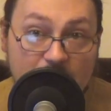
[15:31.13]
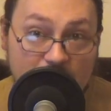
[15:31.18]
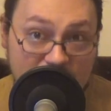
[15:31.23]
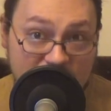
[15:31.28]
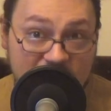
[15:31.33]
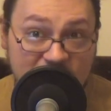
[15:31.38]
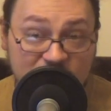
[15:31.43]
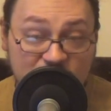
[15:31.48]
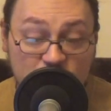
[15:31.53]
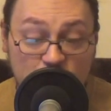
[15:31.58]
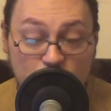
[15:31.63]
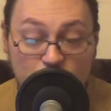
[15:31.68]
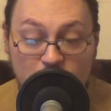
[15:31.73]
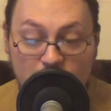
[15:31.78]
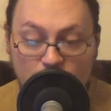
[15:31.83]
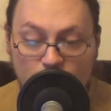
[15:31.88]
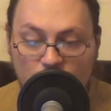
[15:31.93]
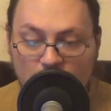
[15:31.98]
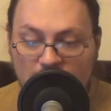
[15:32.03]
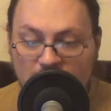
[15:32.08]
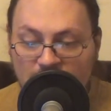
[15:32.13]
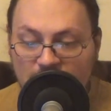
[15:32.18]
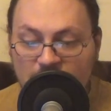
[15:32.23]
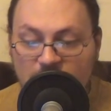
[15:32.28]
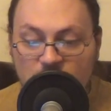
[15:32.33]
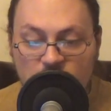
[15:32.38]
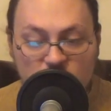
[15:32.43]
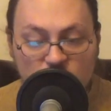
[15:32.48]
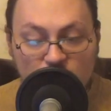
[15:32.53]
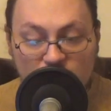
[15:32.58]
If she will
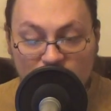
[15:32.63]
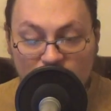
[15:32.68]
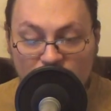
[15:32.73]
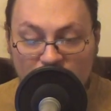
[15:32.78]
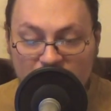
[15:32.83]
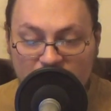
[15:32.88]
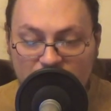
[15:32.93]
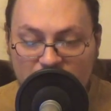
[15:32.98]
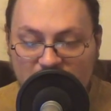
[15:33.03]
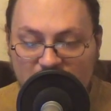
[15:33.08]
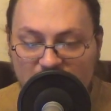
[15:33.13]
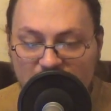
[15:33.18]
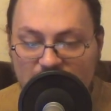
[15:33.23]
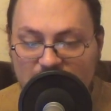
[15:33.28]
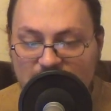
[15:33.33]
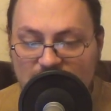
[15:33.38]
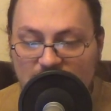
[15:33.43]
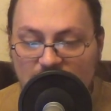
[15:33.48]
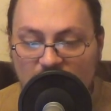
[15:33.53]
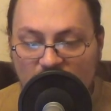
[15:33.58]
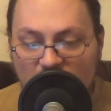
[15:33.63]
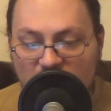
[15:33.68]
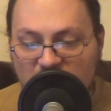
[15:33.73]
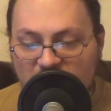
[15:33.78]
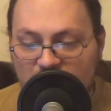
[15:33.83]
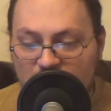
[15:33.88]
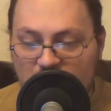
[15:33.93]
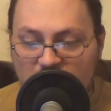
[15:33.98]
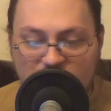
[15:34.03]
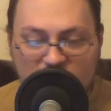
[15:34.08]
win, she will win because a lot
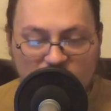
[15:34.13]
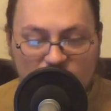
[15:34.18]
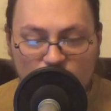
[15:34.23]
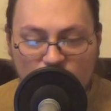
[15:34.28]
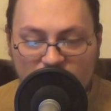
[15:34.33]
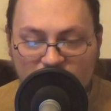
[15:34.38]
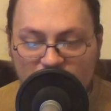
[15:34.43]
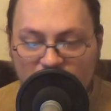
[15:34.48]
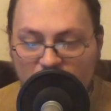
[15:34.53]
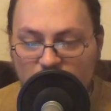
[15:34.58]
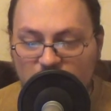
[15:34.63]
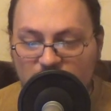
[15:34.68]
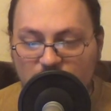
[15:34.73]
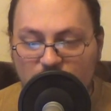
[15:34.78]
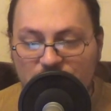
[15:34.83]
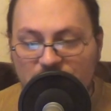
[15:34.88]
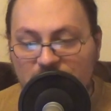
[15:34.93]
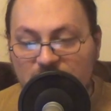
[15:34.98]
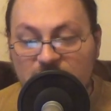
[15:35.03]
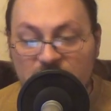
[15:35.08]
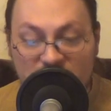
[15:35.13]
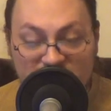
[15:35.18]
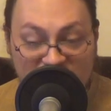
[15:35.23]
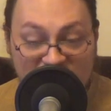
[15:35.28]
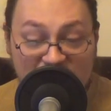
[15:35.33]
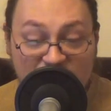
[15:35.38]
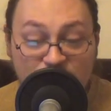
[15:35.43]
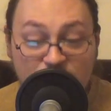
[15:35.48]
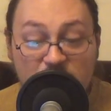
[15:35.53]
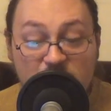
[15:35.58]
of people will vote for her
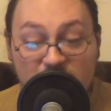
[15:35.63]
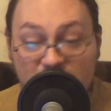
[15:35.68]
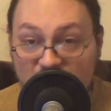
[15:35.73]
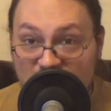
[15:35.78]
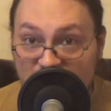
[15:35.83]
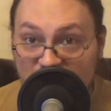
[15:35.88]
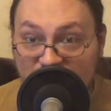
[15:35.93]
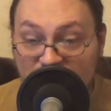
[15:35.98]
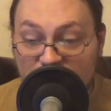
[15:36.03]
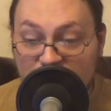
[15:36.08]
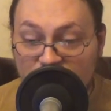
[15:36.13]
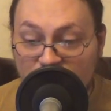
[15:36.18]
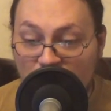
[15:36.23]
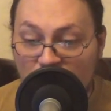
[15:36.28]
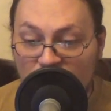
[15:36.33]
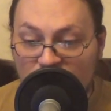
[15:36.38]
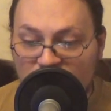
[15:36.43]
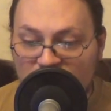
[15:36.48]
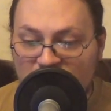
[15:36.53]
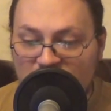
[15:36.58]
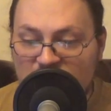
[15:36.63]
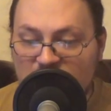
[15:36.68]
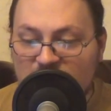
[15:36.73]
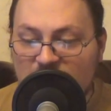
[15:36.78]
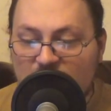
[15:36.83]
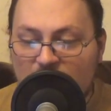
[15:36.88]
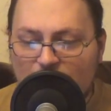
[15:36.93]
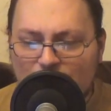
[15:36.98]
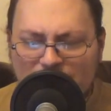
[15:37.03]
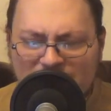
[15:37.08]
not because of her policies,
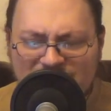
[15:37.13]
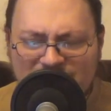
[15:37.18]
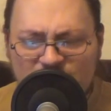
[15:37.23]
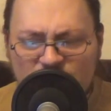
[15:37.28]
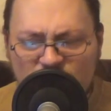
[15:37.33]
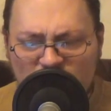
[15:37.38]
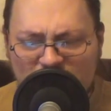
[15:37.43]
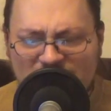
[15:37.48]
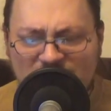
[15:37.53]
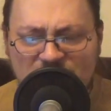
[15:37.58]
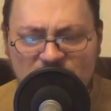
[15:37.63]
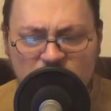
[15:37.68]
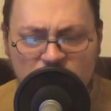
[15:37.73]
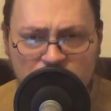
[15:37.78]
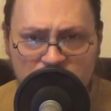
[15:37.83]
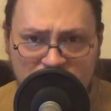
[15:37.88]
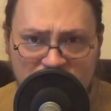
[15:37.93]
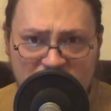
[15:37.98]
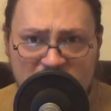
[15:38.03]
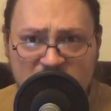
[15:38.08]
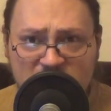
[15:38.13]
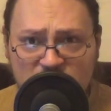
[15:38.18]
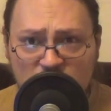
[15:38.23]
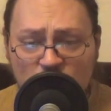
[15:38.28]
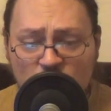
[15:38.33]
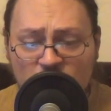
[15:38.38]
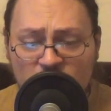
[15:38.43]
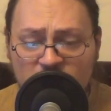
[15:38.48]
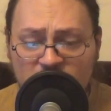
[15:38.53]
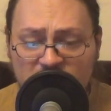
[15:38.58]
but just to piss
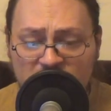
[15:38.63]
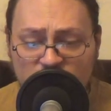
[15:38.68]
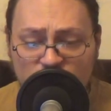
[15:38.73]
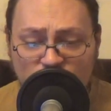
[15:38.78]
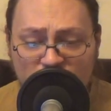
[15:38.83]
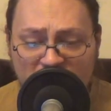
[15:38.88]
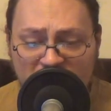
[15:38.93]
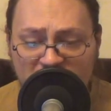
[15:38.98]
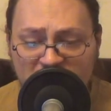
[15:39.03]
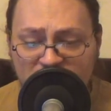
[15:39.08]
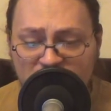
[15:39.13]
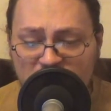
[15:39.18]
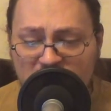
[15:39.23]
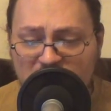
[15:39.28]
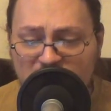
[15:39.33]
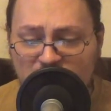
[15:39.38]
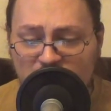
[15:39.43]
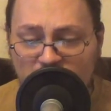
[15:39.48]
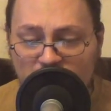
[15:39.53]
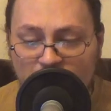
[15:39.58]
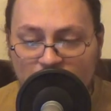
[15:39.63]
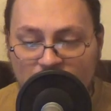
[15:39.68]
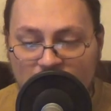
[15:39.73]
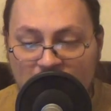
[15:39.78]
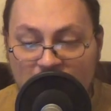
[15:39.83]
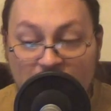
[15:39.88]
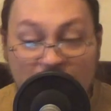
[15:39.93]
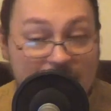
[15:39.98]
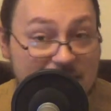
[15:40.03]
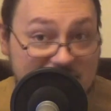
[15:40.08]
off the right people.
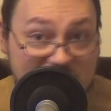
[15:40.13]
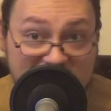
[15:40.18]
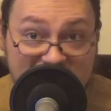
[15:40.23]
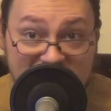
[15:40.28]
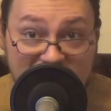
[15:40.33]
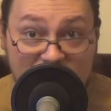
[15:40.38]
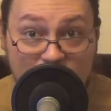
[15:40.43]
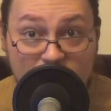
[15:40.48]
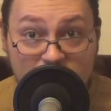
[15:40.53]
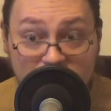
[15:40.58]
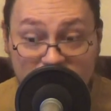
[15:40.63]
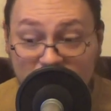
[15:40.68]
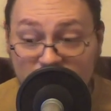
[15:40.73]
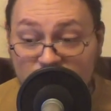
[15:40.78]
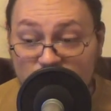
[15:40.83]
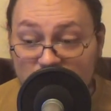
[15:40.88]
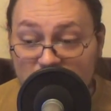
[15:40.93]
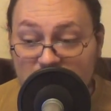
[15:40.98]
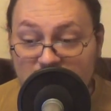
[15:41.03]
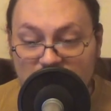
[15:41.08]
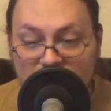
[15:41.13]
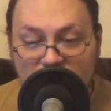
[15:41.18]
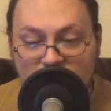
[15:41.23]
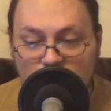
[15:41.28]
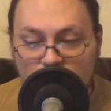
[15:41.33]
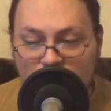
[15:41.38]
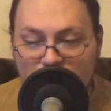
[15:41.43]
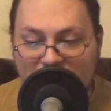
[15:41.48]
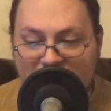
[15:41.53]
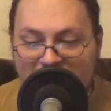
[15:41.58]
It's a terrible reason
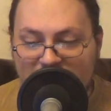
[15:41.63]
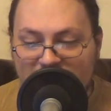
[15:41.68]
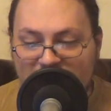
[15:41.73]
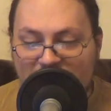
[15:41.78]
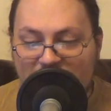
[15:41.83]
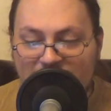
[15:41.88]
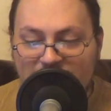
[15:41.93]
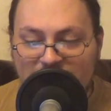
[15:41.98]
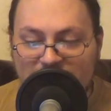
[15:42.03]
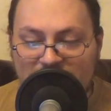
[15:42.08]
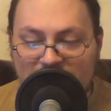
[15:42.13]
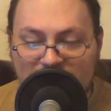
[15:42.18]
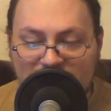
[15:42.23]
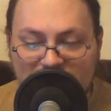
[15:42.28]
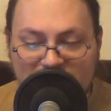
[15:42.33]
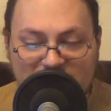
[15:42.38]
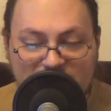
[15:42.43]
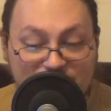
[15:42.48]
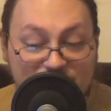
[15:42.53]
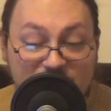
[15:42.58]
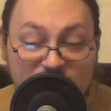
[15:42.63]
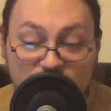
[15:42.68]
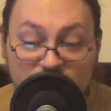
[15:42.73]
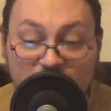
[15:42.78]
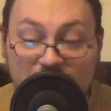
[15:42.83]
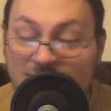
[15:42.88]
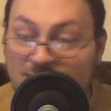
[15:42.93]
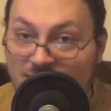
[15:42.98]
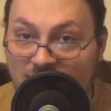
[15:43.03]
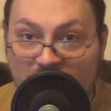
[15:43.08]
to back a candidate,
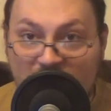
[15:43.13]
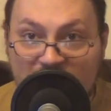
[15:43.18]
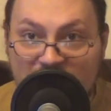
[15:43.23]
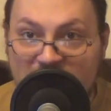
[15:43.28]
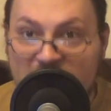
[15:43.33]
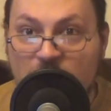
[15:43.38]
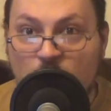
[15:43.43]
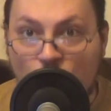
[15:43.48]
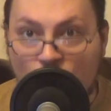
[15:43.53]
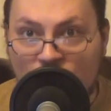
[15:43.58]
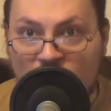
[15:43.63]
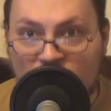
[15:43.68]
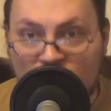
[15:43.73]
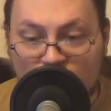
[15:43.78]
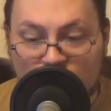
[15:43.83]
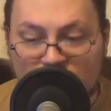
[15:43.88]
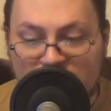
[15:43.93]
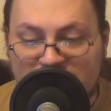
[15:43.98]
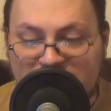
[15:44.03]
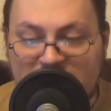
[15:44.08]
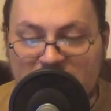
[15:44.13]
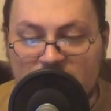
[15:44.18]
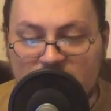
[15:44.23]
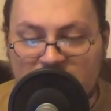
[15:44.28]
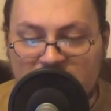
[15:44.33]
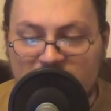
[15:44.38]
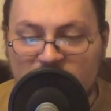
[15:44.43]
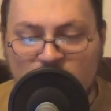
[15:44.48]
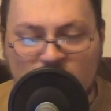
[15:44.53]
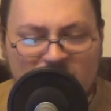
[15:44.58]
especially a highly
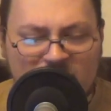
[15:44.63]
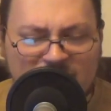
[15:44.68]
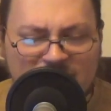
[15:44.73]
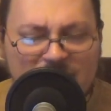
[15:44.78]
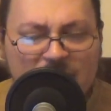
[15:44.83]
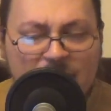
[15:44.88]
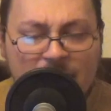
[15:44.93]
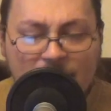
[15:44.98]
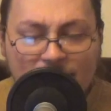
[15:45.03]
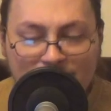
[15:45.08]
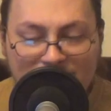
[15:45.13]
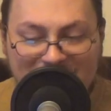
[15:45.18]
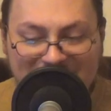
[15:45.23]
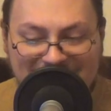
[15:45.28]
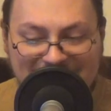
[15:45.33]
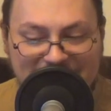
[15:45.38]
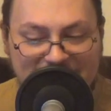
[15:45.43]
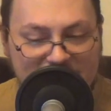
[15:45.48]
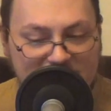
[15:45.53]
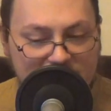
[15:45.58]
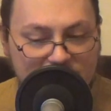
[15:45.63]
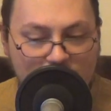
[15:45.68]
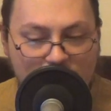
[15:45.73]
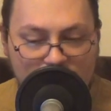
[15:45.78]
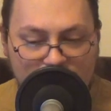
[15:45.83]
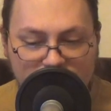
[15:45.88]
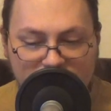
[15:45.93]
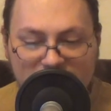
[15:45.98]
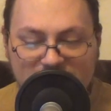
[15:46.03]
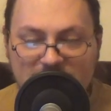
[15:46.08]
authoritarian one, but in a
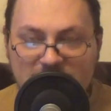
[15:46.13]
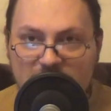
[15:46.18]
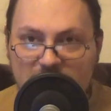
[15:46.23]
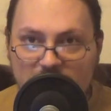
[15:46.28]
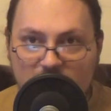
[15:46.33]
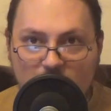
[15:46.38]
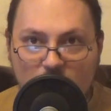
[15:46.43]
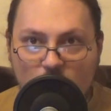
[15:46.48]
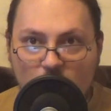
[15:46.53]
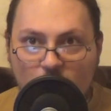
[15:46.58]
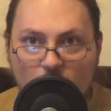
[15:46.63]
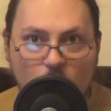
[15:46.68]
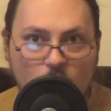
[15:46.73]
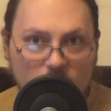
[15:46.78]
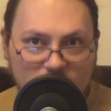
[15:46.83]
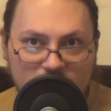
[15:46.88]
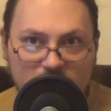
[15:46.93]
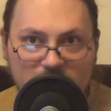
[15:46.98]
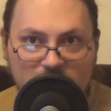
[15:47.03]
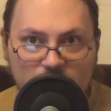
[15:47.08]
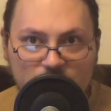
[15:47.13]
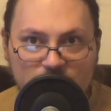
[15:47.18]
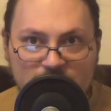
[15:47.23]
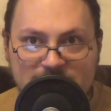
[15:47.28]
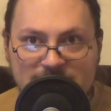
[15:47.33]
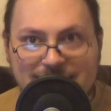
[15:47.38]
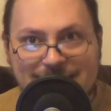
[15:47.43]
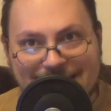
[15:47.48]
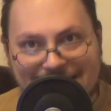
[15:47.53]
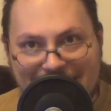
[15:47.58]
democracy, all
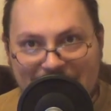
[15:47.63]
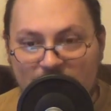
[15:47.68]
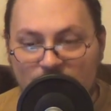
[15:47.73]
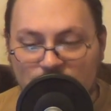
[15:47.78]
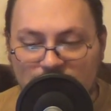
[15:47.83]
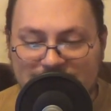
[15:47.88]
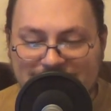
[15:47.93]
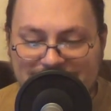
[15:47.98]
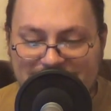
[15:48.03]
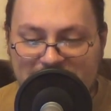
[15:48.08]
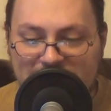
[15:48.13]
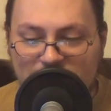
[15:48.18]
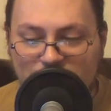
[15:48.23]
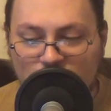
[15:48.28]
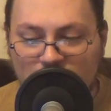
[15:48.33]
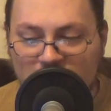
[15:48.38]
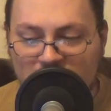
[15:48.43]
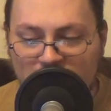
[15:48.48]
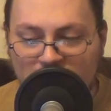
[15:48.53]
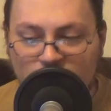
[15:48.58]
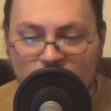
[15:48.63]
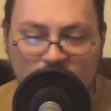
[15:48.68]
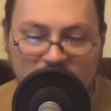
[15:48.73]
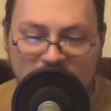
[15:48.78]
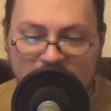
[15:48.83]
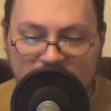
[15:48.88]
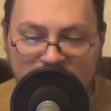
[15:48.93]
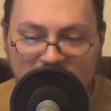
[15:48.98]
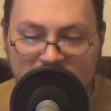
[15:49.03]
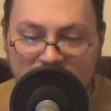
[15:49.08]
votes count equally,
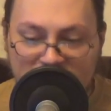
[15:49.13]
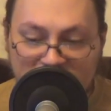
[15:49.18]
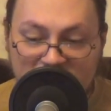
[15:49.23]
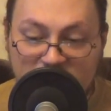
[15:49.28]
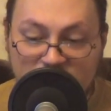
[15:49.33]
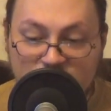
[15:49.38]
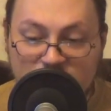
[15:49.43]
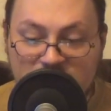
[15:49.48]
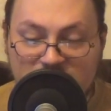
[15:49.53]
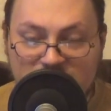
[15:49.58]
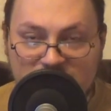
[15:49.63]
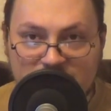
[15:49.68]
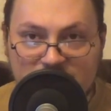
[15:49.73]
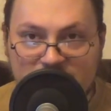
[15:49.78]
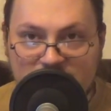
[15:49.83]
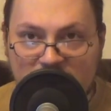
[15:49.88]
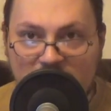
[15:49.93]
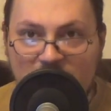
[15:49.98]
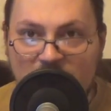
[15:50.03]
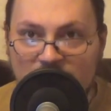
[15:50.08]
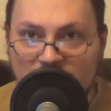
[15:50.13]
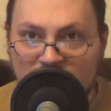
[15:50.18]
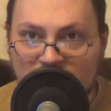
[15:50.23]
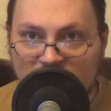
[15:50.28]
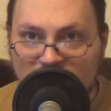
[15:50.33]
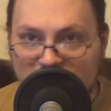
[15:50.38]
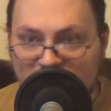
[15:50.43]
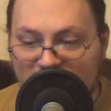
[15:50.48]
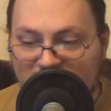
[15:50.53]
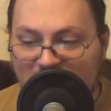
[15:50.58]
one of the many reasons I'm
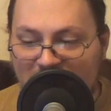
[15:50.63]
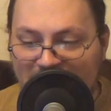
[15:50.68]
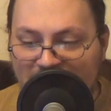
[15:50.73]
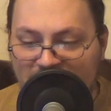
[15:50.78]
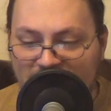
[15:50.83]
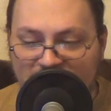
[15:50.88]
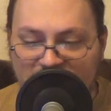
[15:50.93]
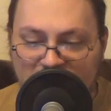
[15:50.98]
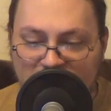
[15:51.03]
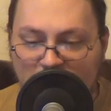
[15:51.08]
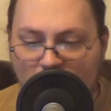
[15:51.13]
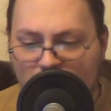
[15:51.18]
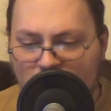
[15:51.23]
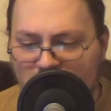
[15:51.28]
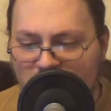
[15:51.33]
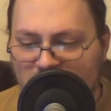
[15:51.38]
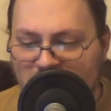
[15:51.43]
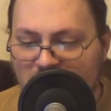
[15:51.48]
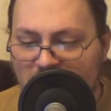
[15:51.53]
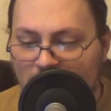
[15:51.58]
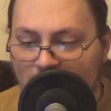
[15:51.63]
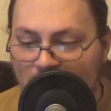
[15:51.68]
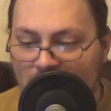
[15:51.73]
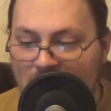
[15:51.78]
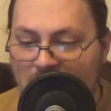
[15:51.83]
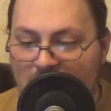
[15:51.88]
not a fan of democracy.